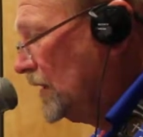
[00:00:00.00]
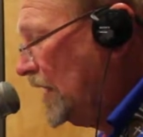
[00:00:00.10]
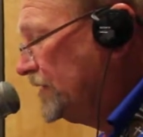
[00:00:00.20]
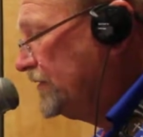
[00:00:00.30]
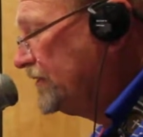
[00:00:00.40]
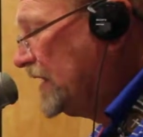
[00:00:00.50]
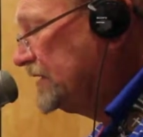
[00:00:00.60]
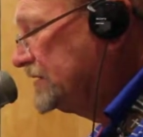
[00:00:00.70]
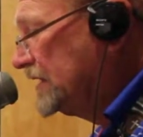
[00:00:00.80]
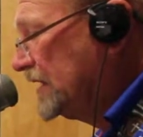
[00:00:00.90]
Yeah, you've
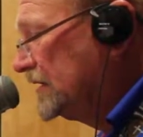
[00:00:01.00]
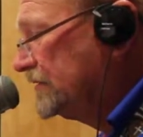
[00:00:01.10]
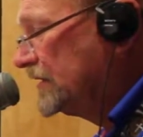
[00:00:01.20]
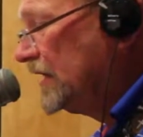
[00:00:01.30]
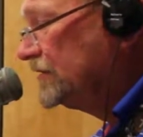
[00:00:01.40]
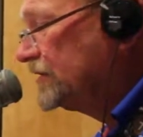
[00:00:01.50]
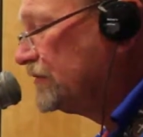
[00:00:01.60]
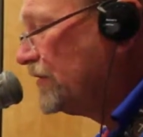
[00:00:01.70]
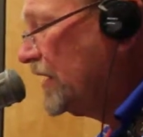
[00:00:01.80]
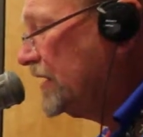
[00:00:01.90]
got uh, the
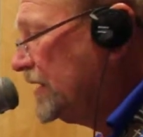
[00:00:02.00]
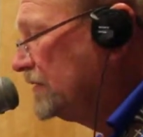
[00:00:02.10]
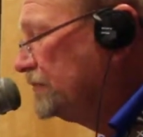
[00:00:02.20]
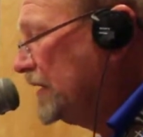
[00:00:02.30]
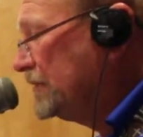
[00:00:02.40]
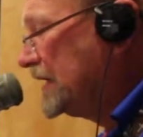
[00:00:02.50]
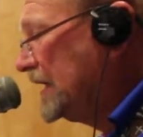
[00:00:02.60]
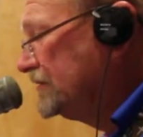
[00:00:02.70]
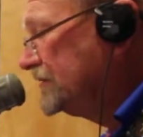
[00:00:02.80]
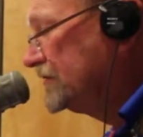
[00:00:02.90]
Celtic Ray uh, Public
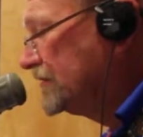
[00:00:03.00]
House,